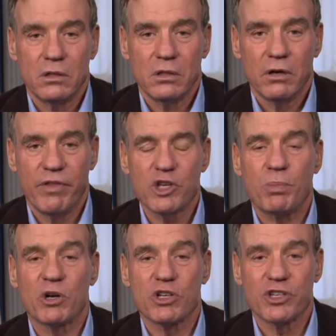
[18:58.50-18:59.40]
of this
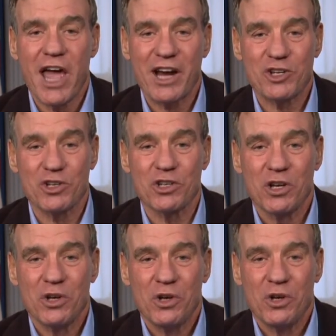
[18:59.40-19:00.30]
person's actions
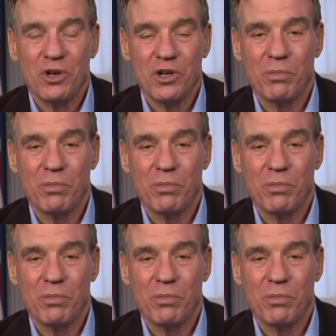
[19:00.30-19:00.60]
to